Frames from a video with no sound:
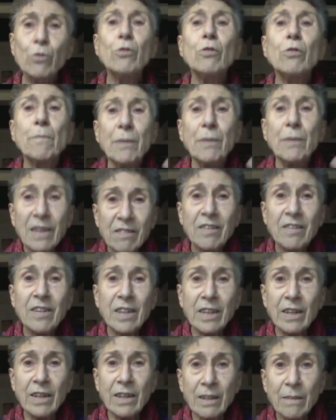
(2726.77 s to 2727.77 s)
to
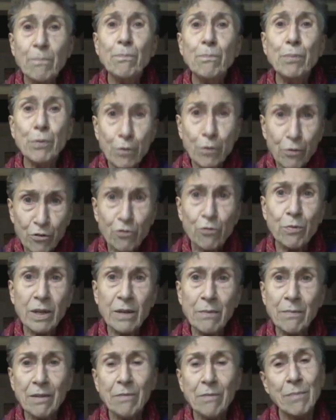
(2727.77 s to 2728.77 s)
basically push
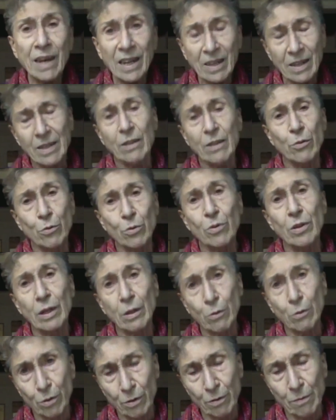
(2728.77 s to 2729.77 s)
women back into
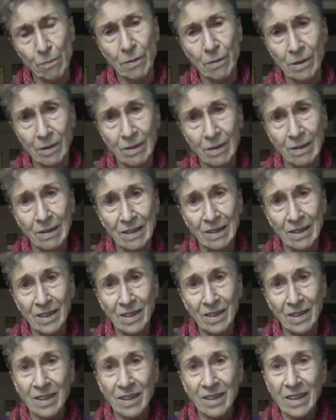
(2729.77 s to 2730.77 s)
the home
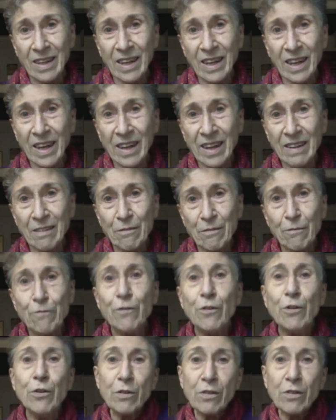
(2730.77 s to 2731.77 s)
and
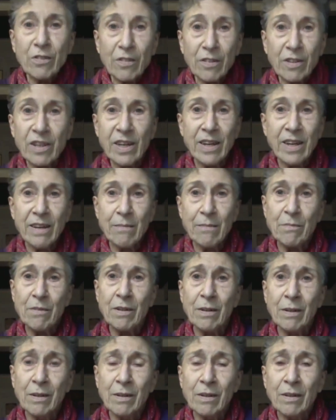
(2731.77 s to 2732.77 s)
force
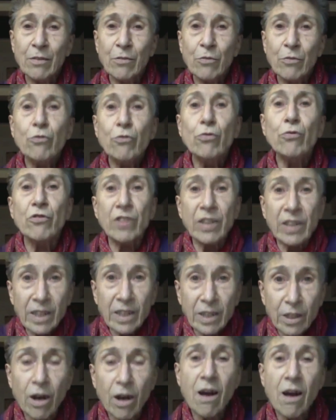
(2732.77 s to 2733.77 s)
them to
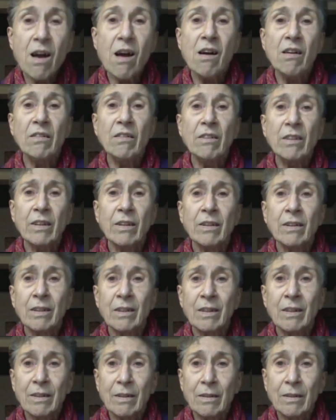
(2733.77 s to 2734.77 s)
take on
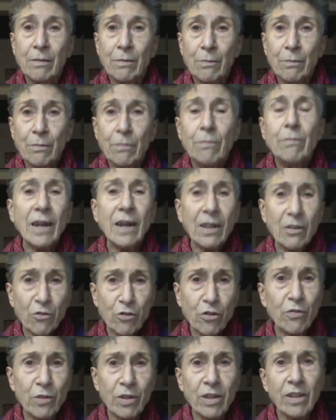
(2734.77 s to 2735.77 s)

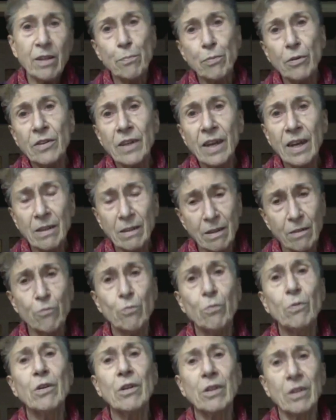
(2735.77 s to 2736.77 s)
much of the
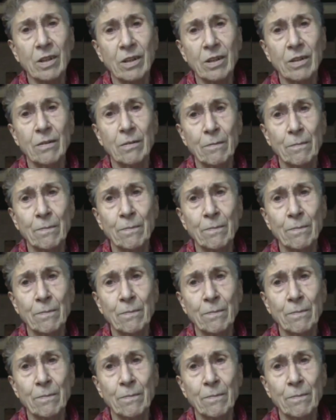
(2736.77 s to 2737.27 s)
reproductive work.